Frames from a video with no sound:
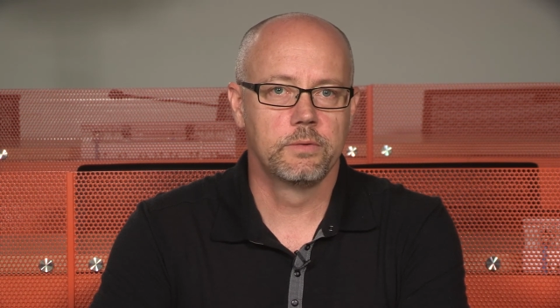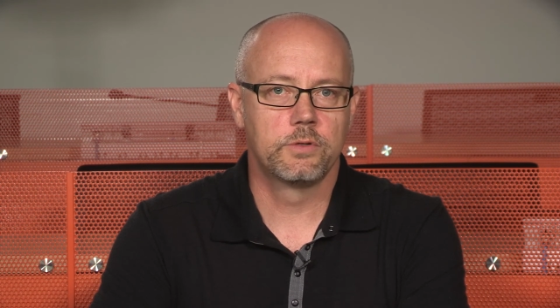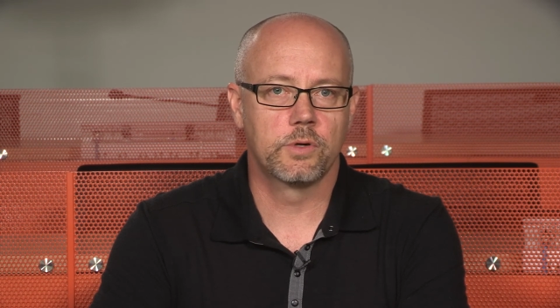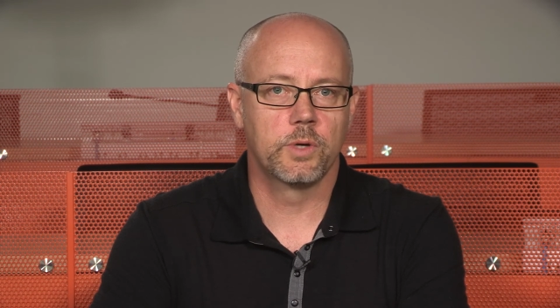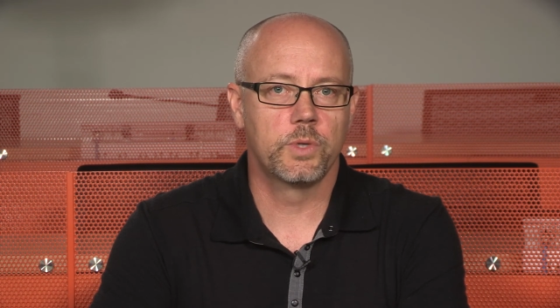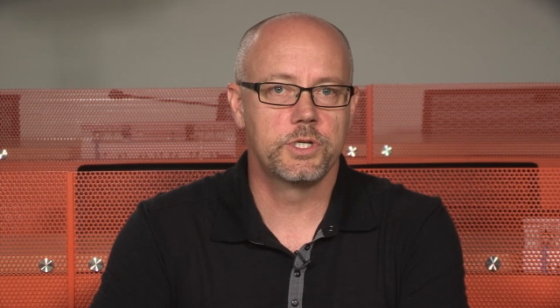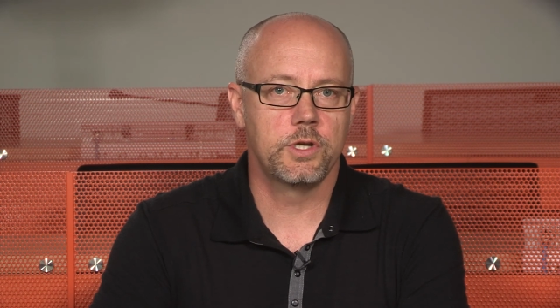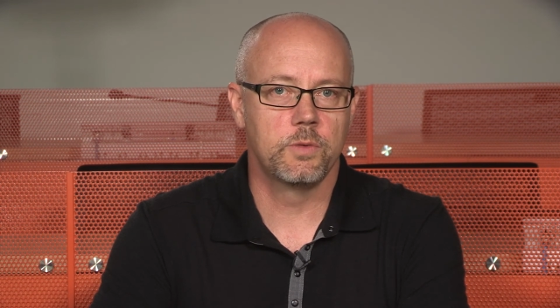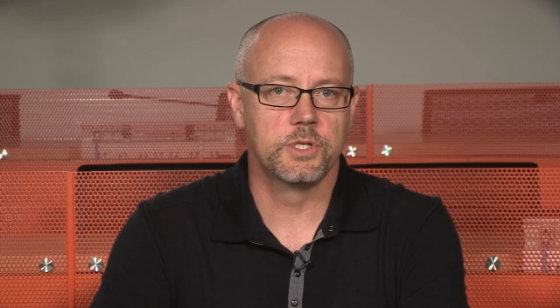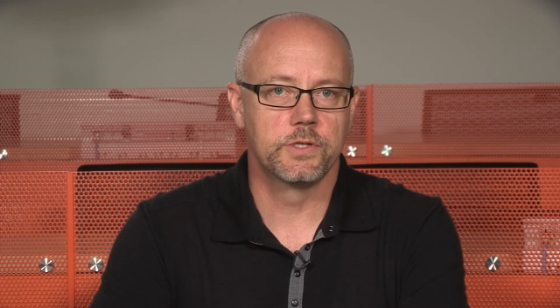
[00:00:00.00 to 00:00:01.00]
during which
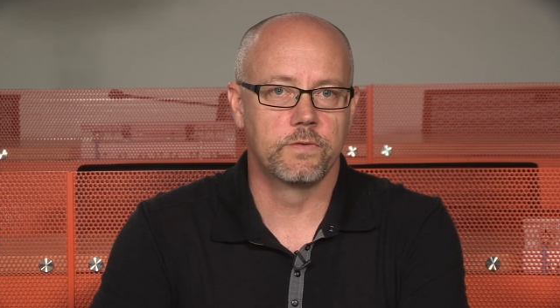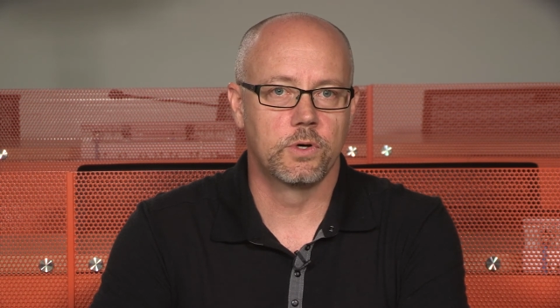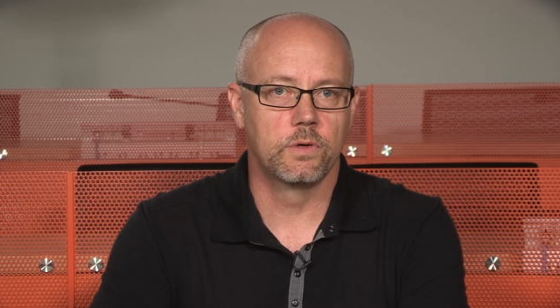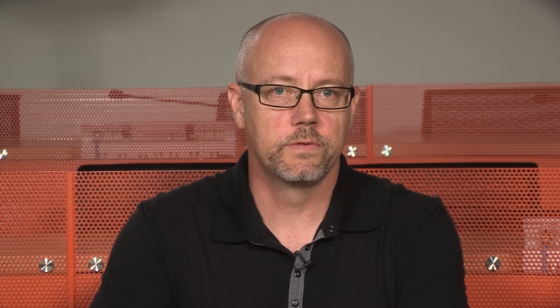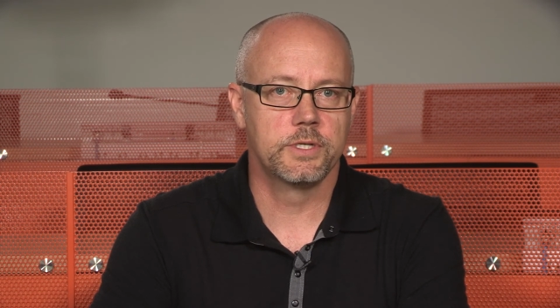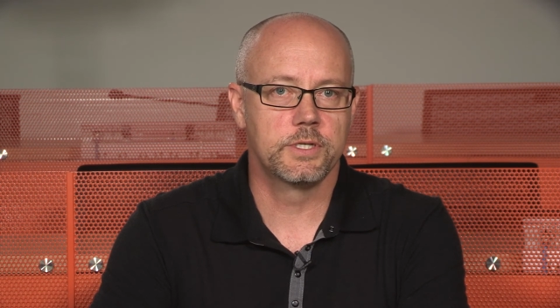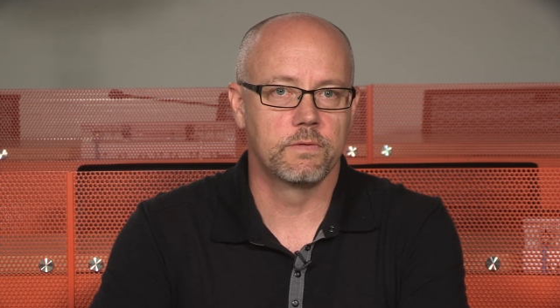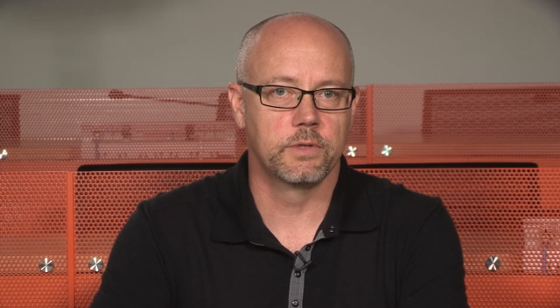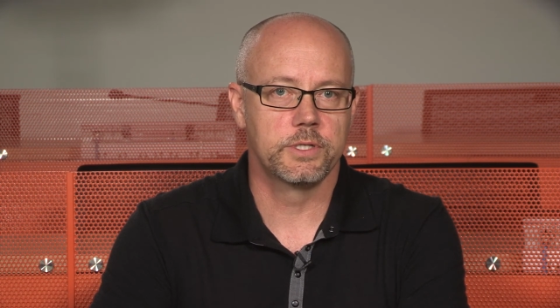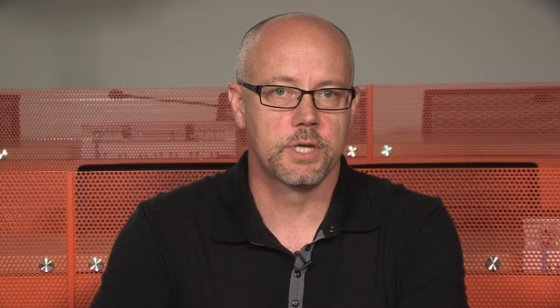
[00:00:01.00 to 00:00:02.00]
humans evolved and
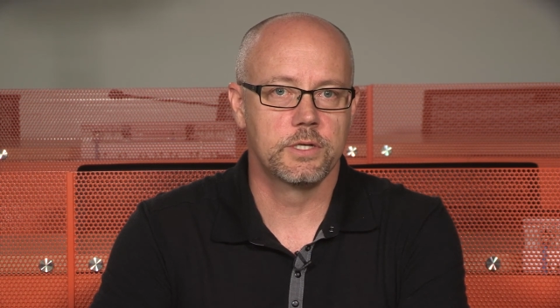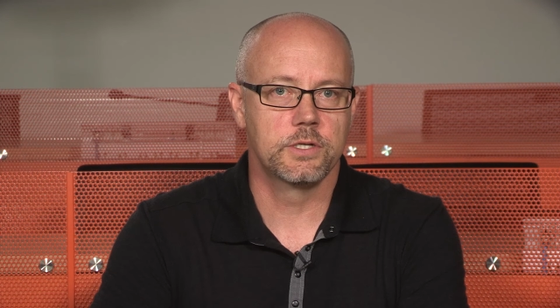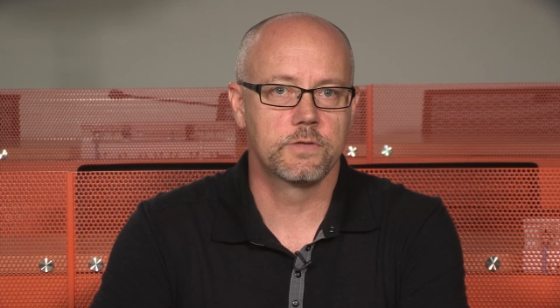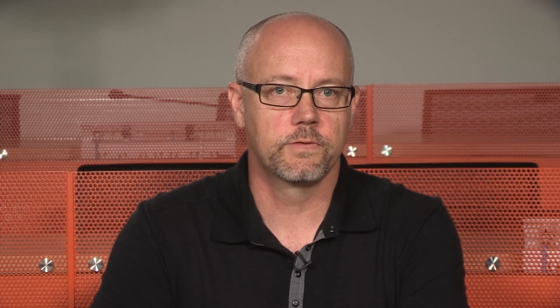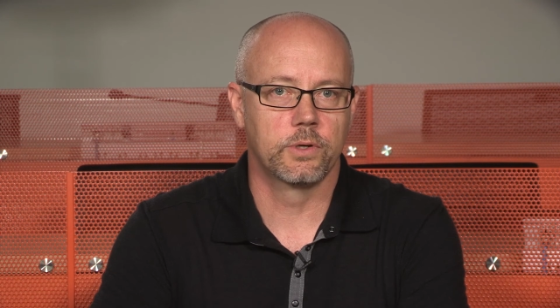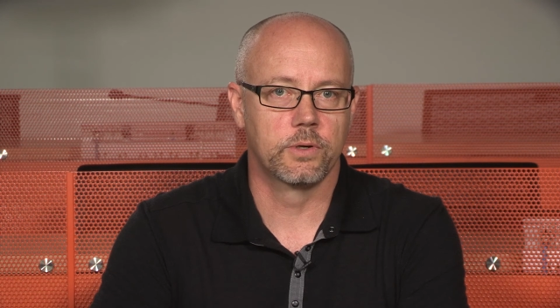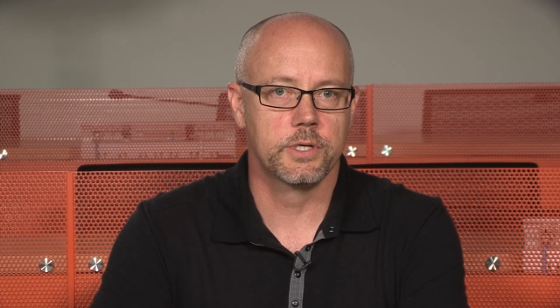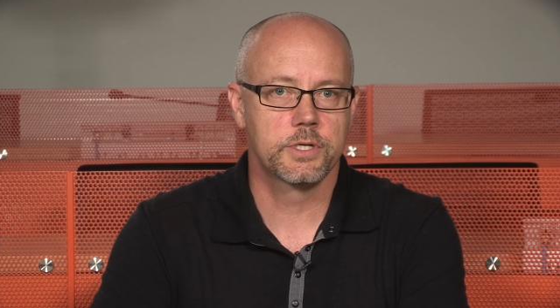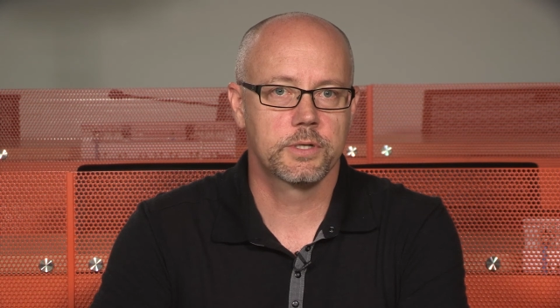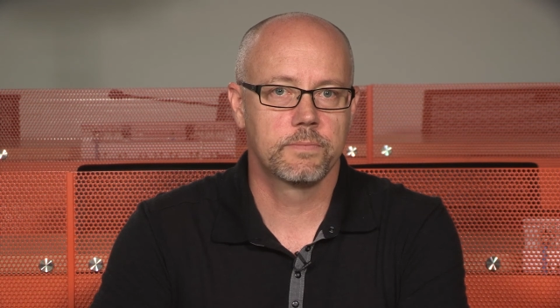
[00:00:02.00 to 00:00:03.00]
civilizations
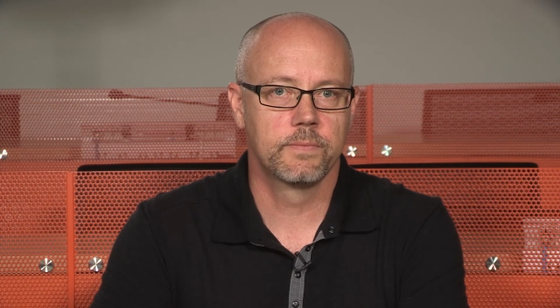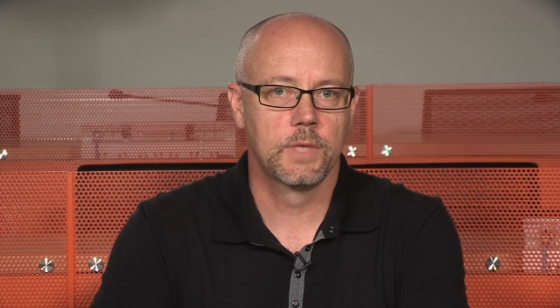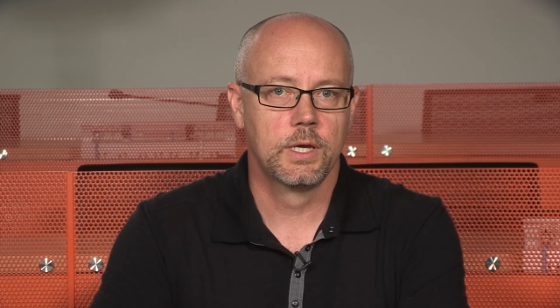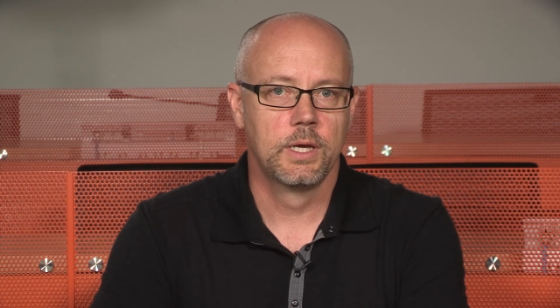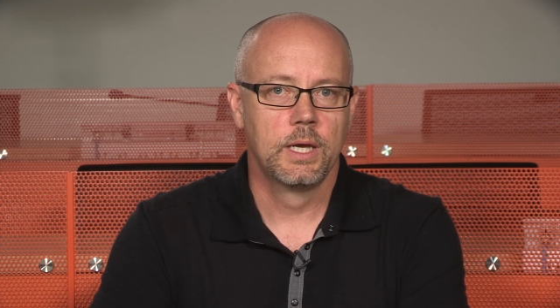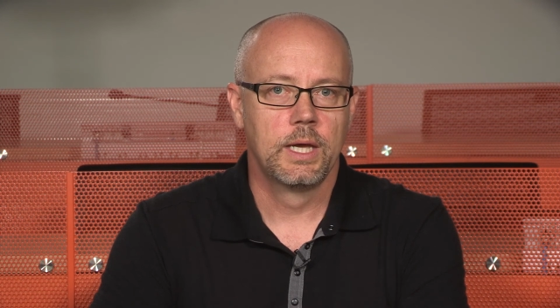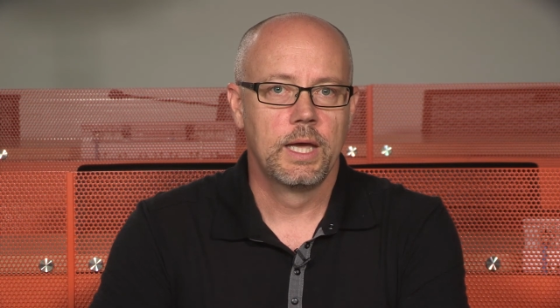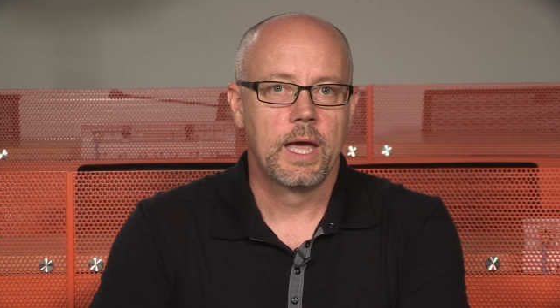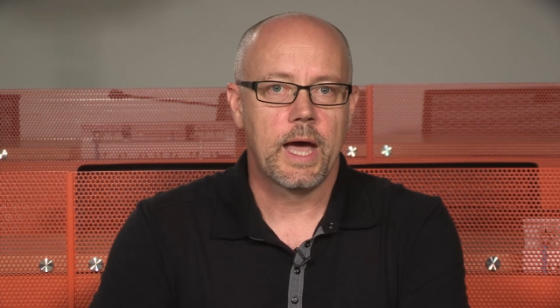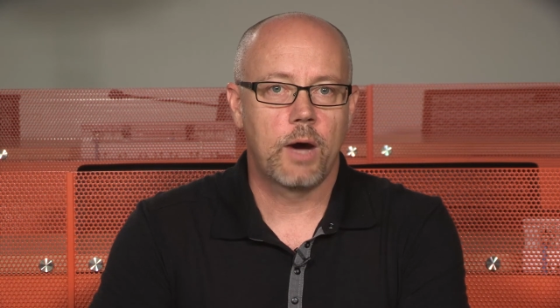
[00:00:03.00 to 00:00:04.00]
flourished.
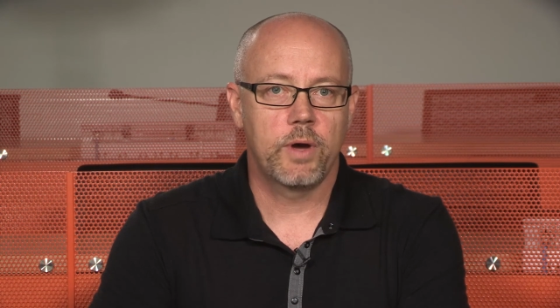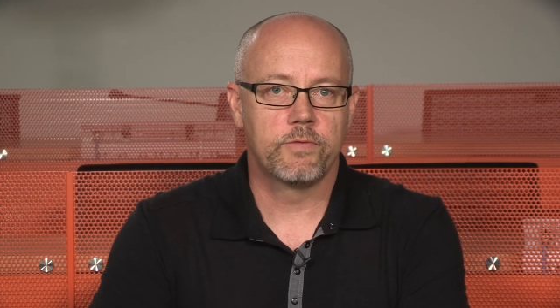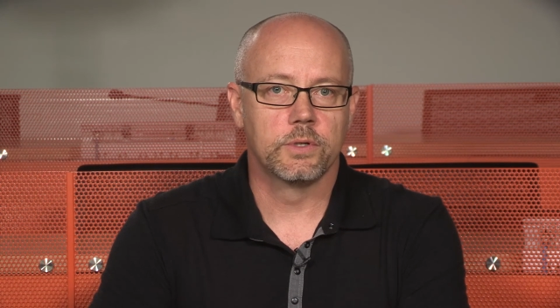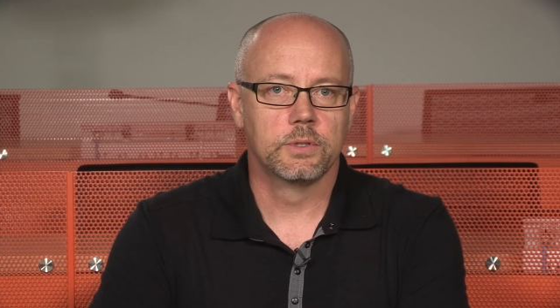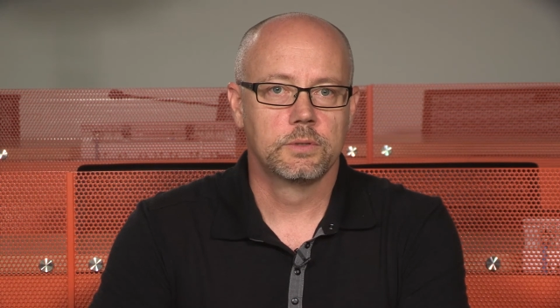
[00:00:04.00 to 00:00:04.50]
However,